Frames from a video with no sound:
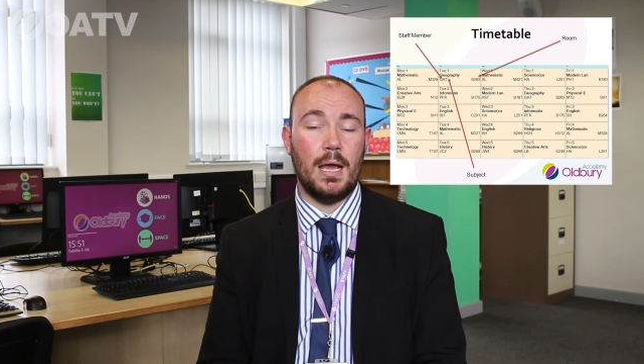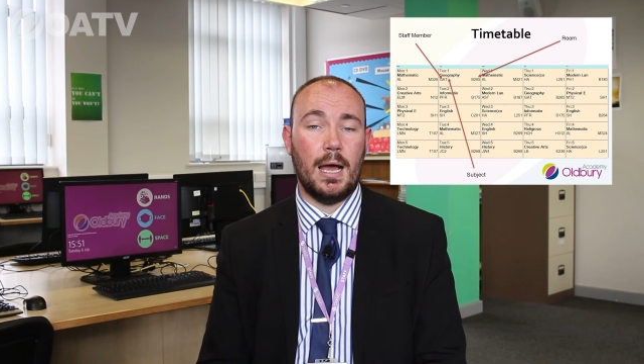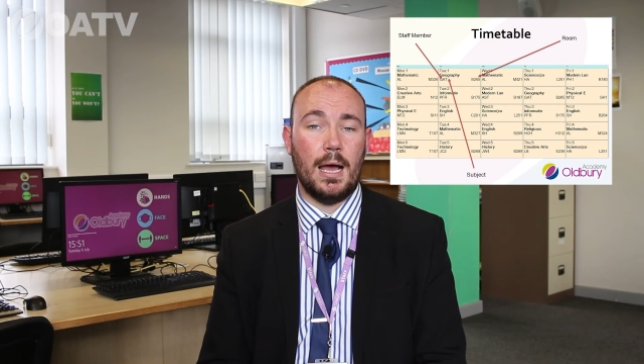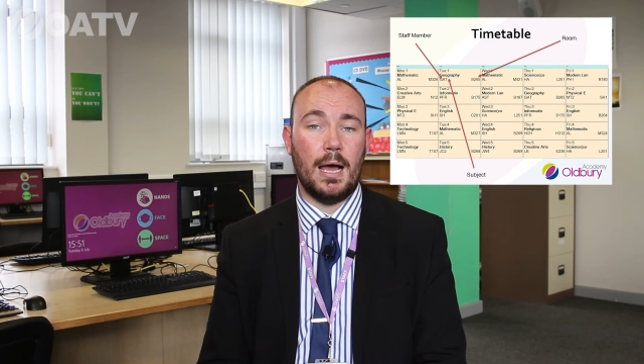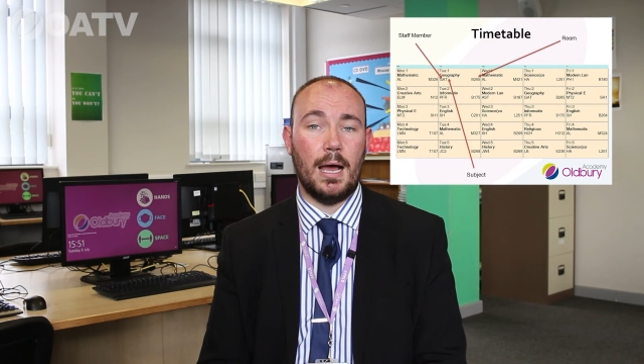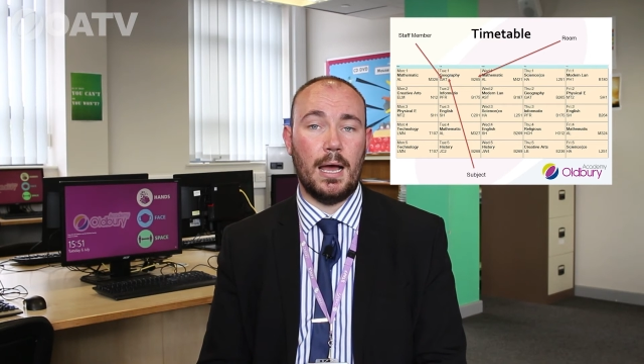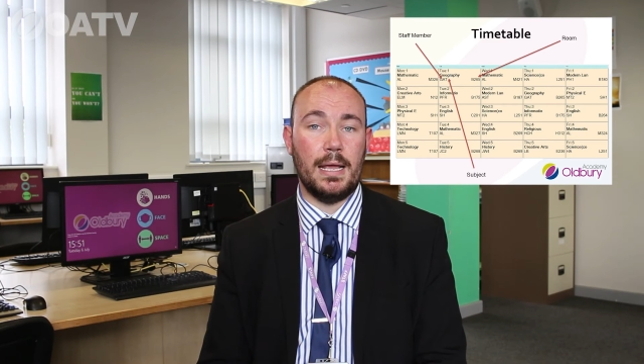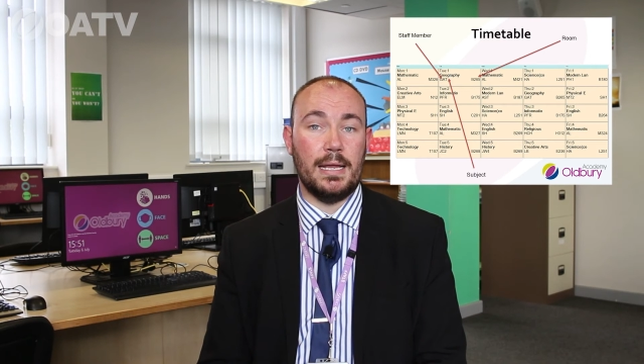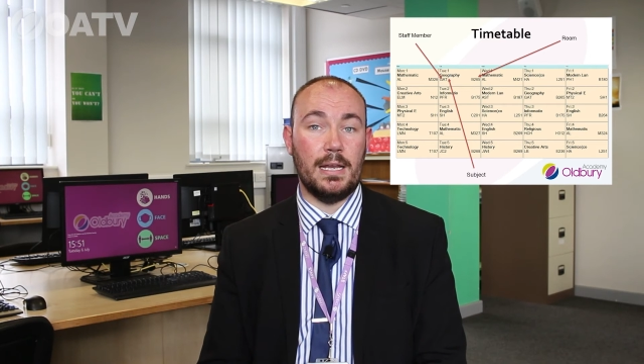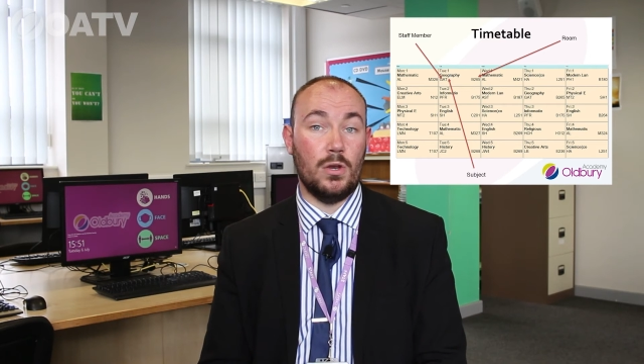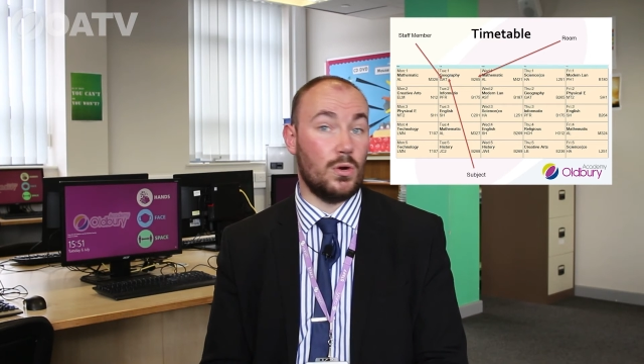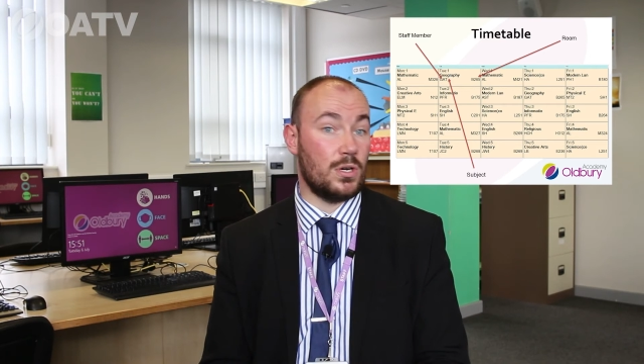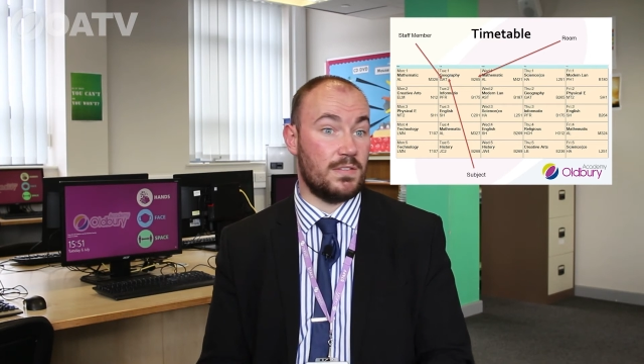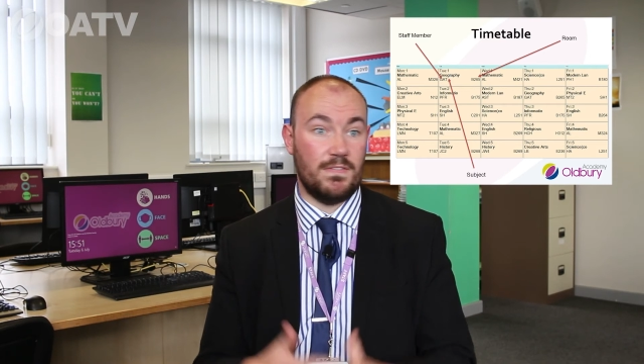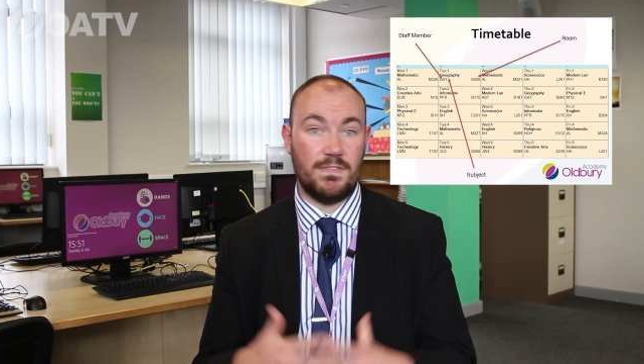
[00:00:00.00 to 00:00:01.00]
it
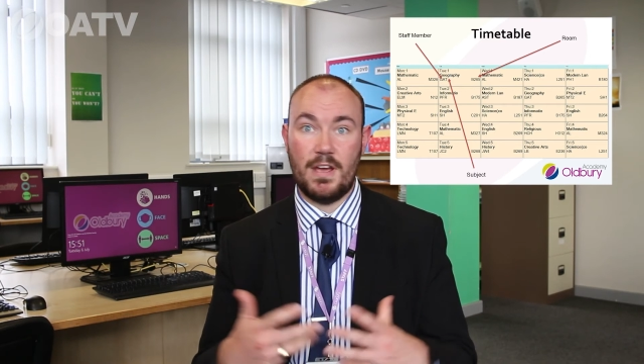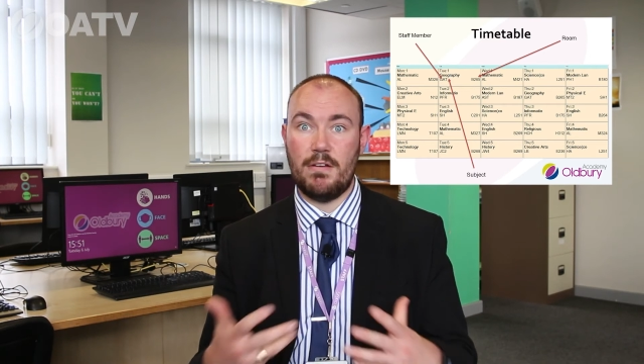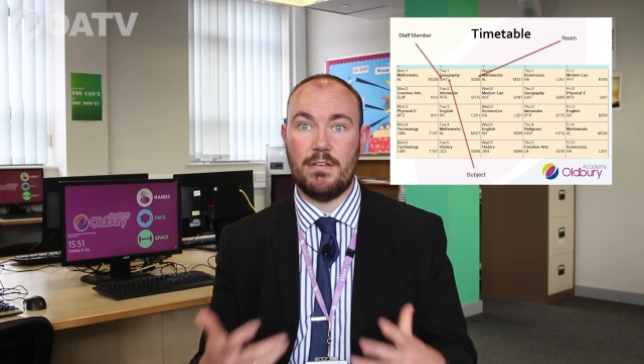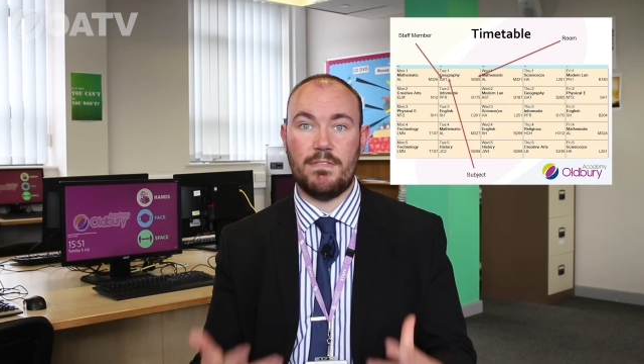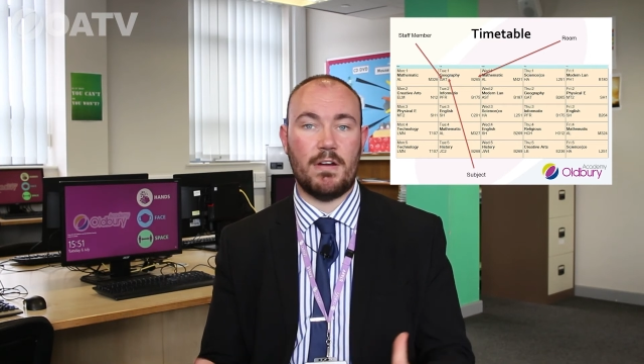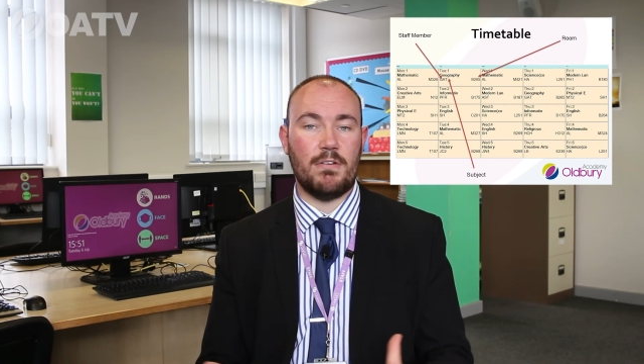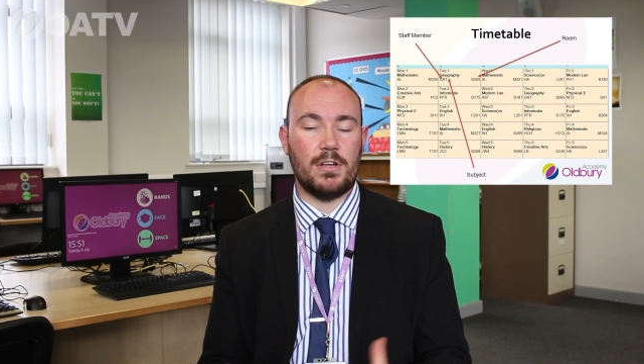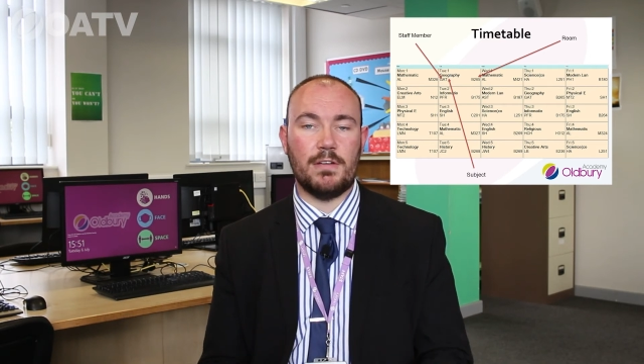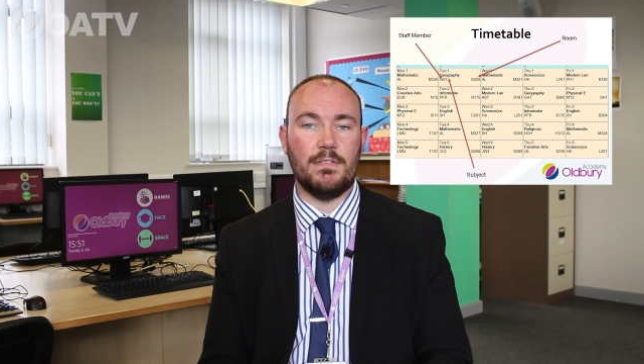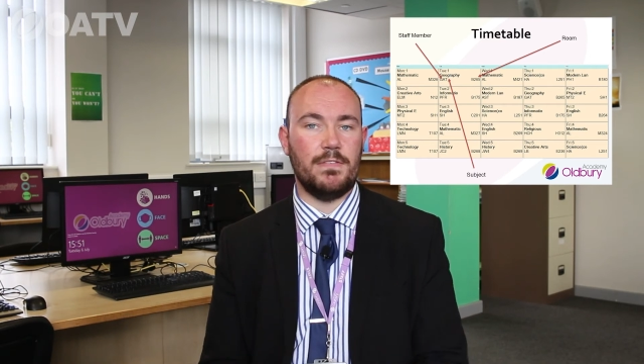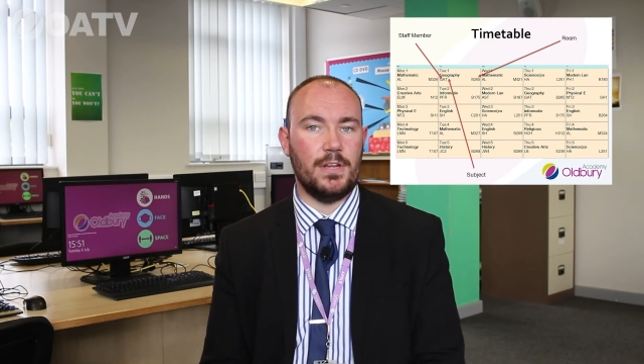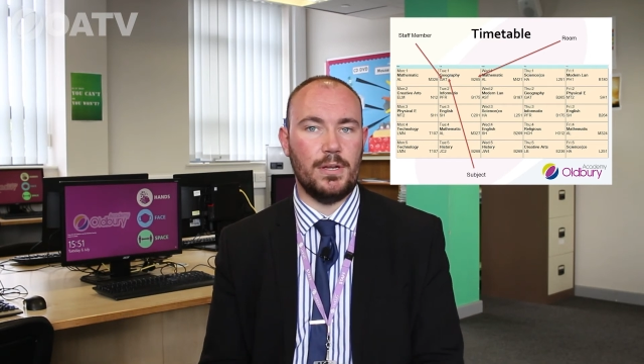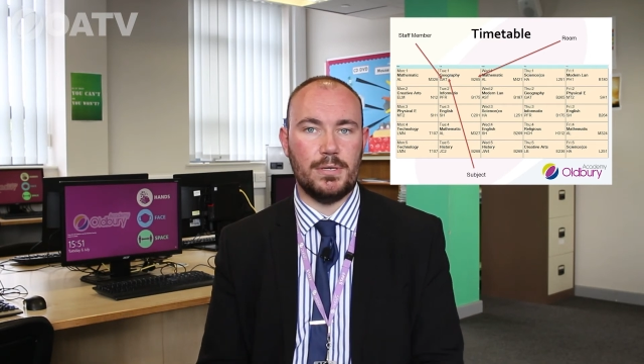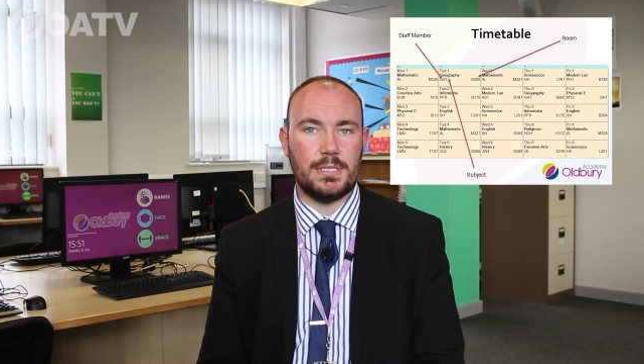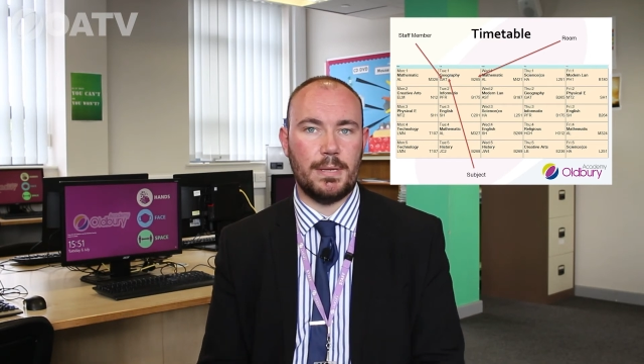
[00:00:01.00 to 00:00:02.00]
looks very, very
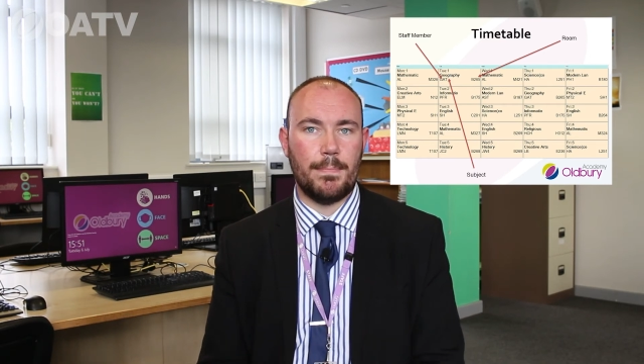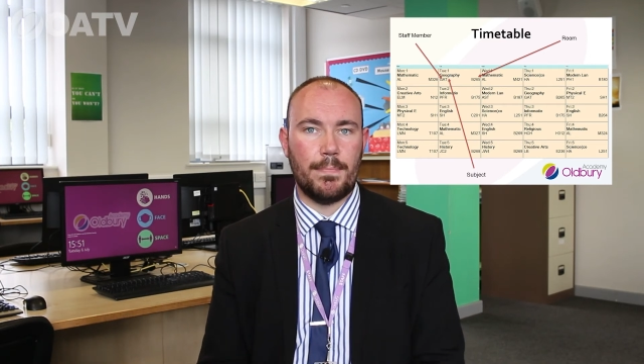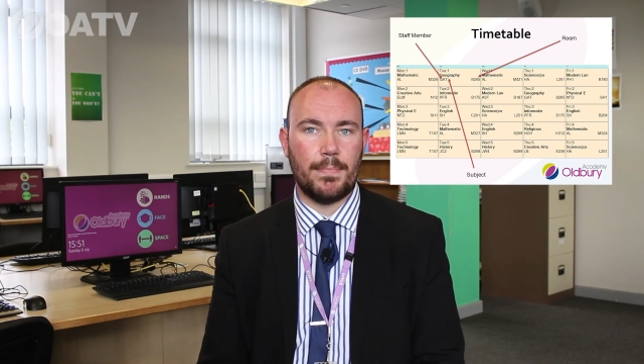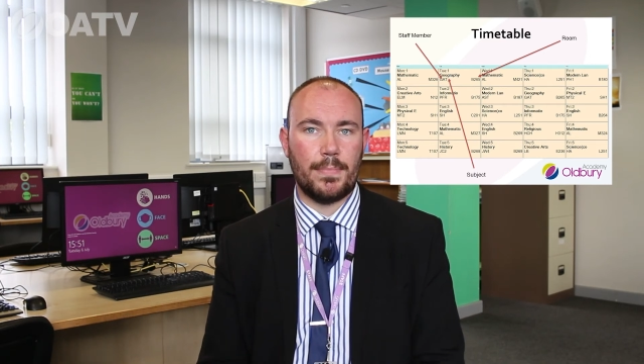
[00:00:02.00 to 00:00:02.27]
confusing.